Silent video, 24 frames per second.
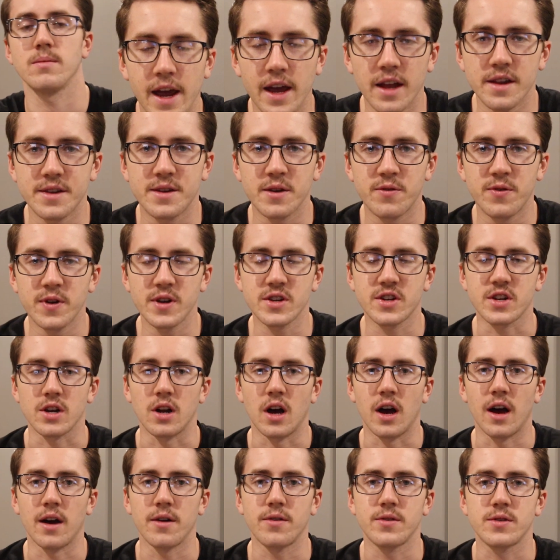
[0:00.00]
And to finish it
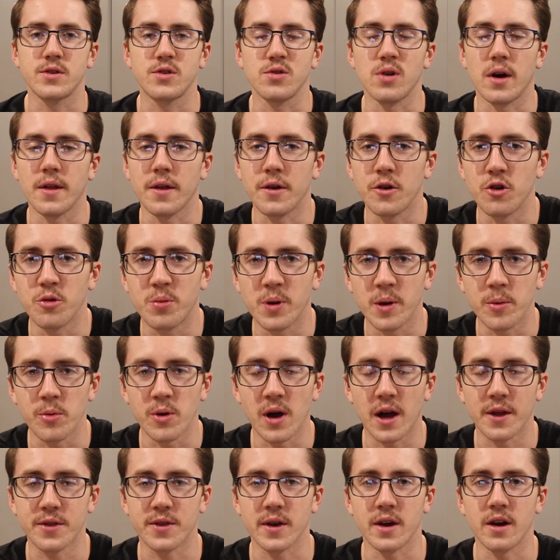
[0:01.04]
off, to all the new people
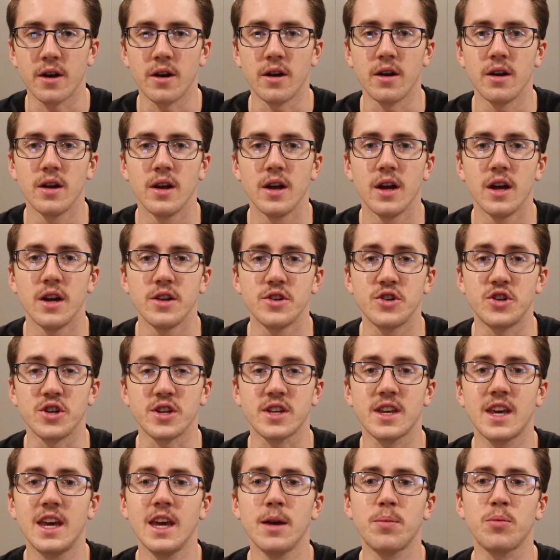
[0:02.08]
out there,
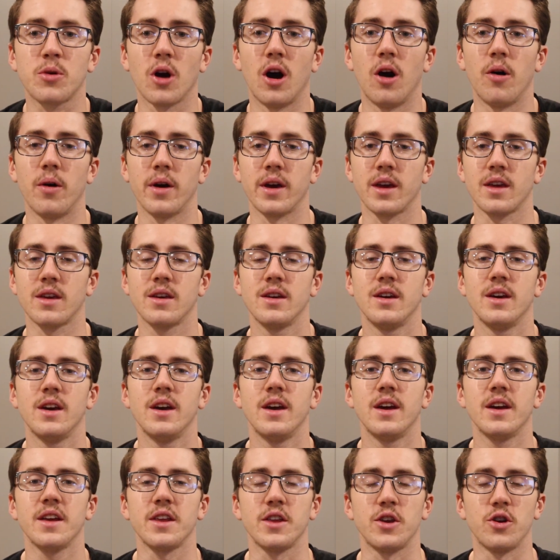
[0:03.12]
just keep going.
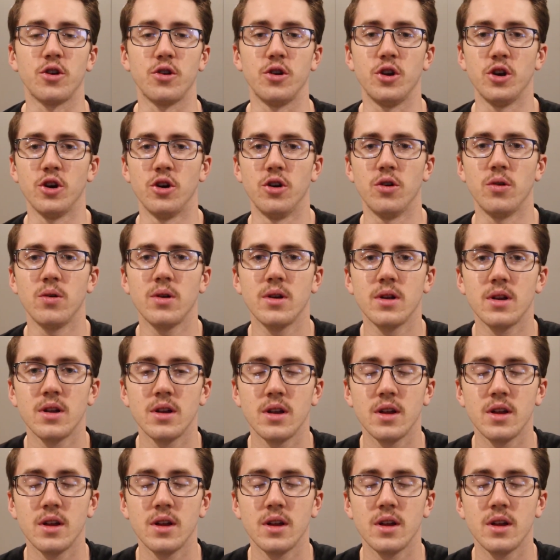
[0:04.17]
You're new.